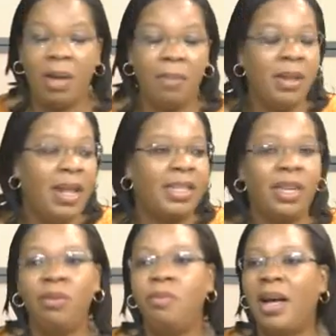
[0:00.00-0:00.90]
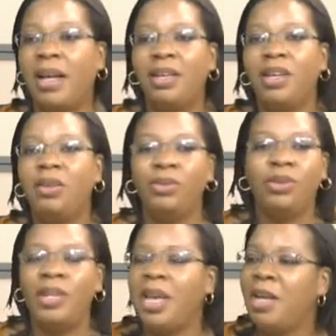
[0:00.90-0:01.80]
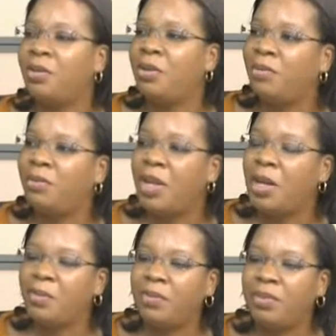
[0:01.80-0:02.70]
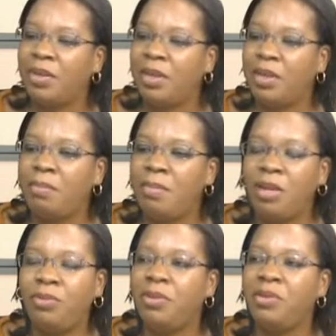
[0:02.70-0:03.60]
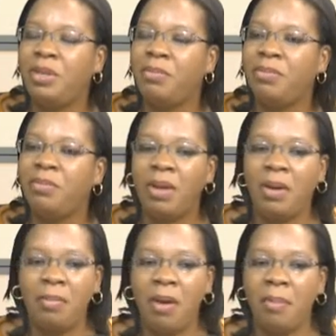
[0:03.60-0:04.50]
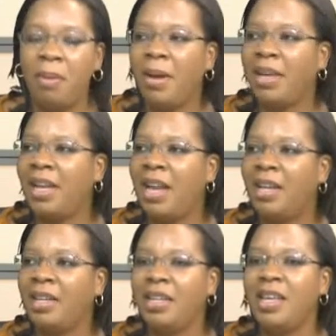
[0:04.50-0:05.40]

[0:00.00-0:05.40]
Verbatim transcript: I mean, I take you back to the years of um, uh, military regime, uh, Maryam Babangida and,